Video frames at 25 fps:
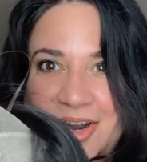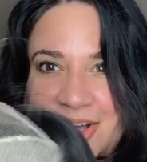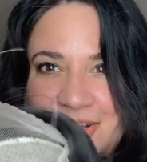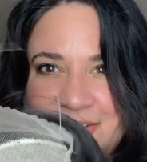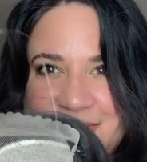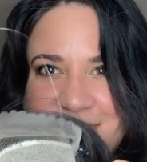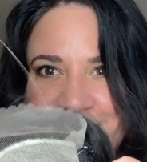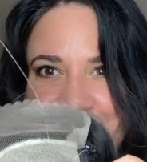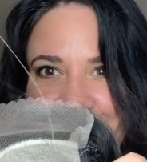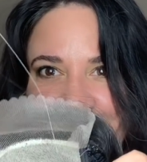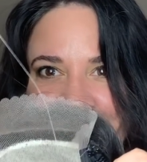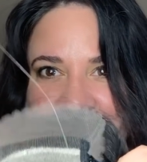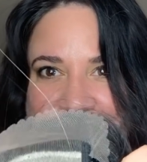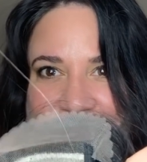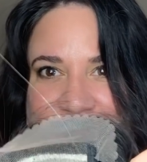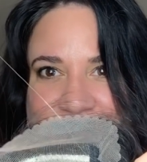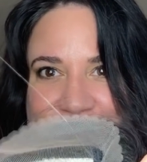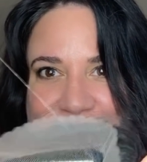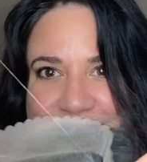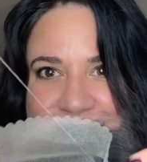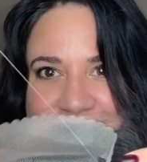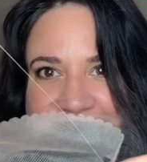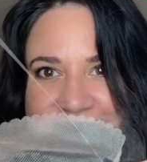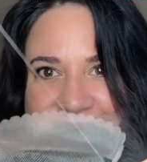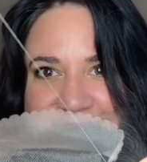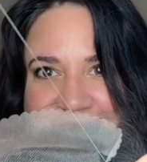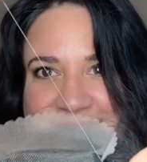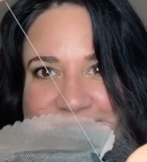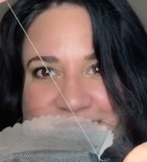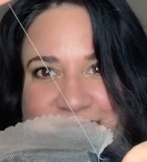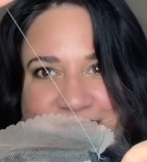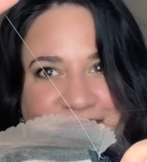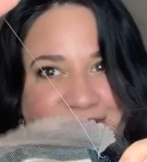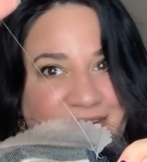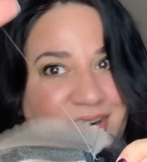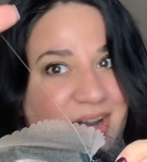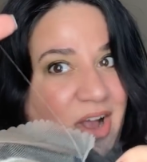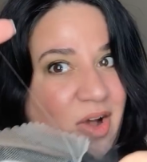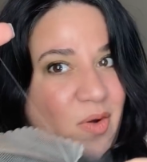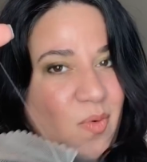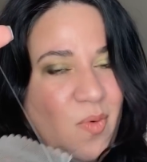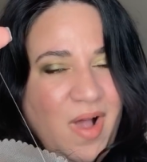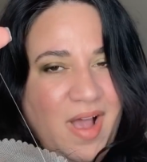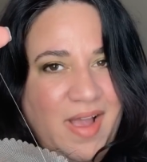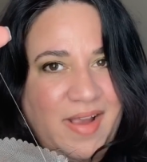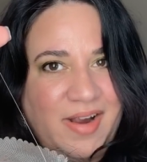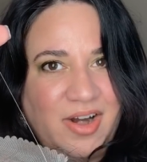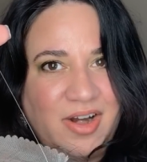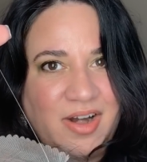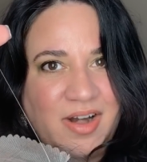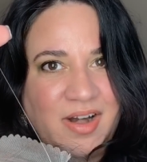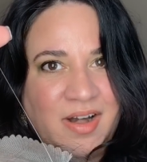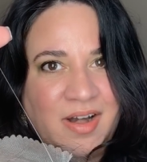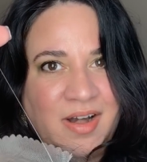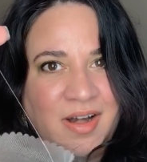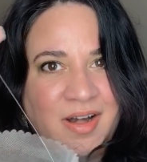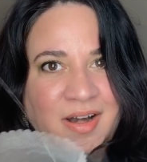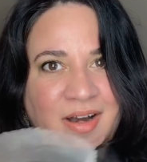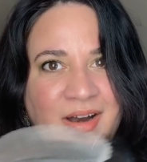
also includes a wire.